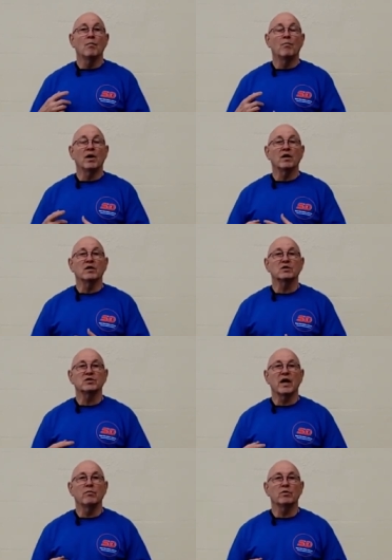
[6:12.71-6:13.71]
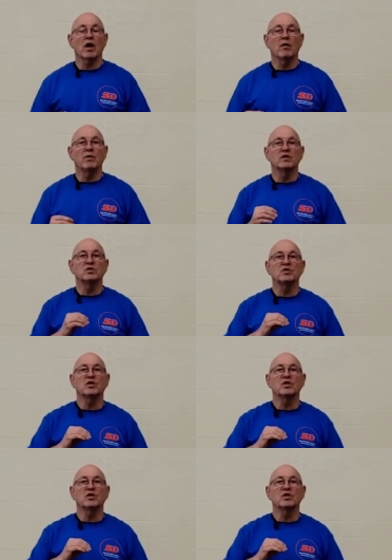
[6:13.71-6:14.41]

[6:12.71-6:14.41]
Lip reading: but at the same time, it's to